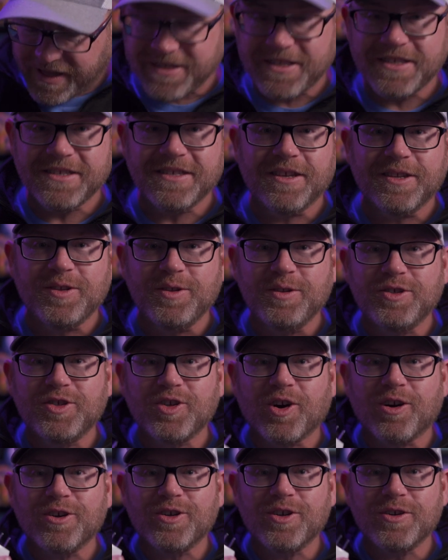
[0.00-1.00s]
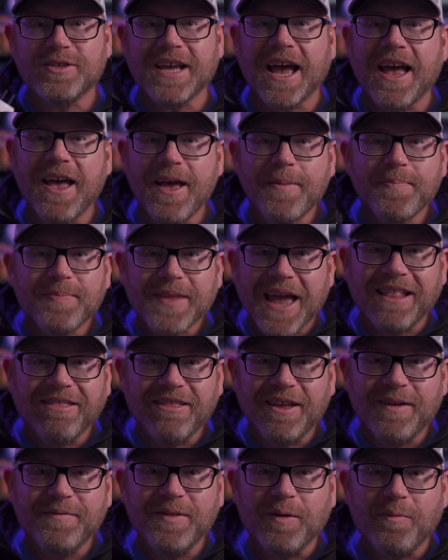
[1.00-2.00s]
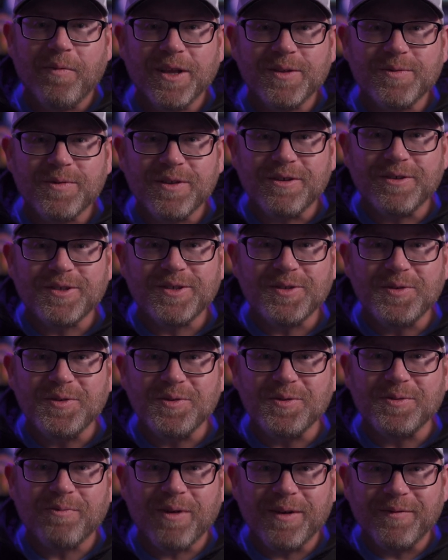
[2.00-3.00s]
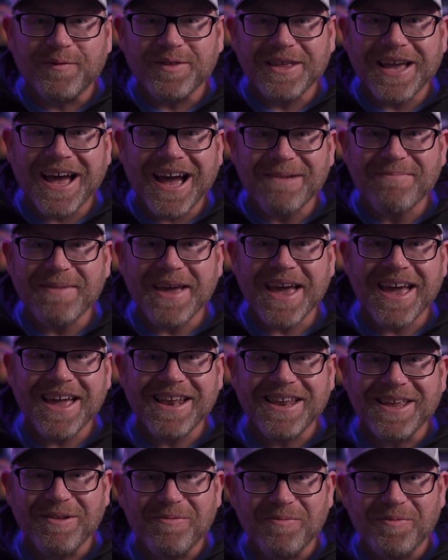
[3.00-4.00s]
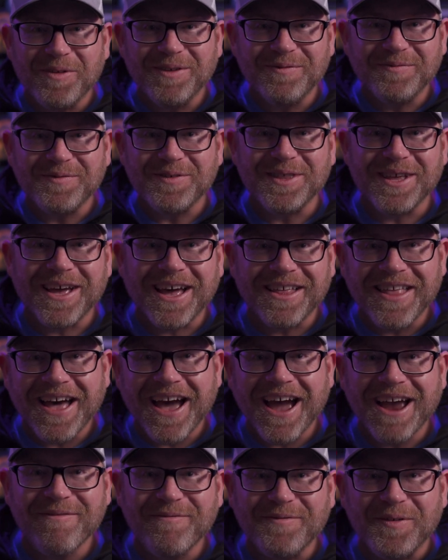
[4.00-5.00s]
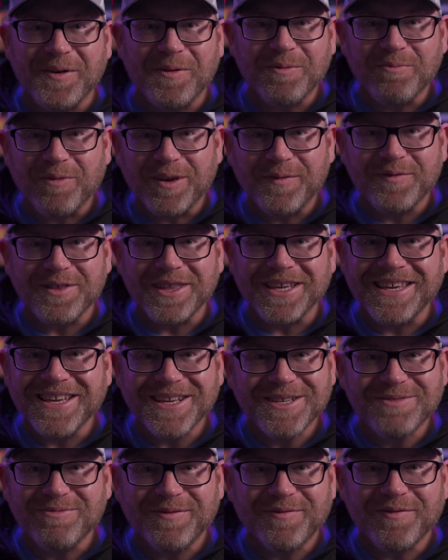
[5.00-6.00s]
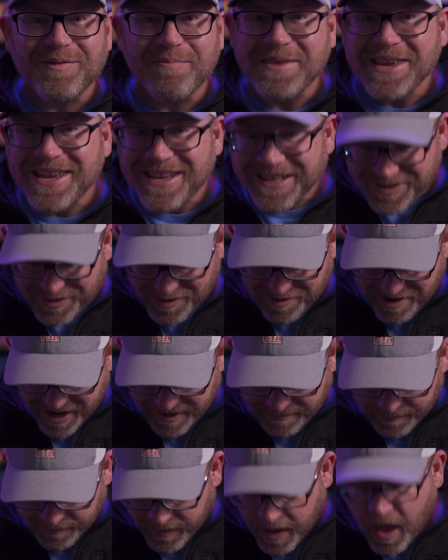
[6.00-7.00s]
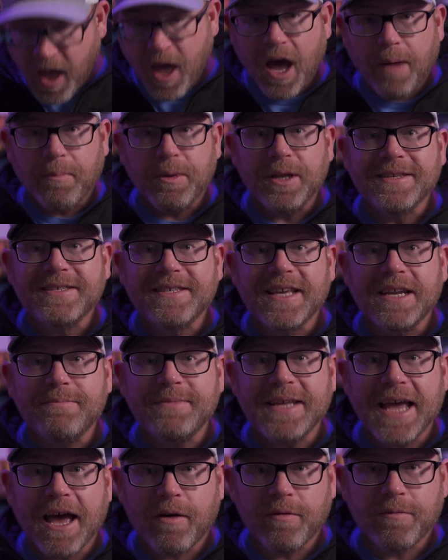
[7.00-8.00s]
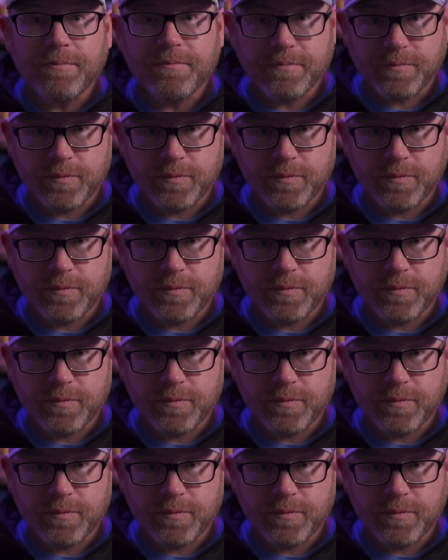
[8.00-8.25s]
this is the chargers. I love the ones where there's two. One for the iPad and one for the iPhone. One for the kids, one for me. It's great. I'm going to set them down.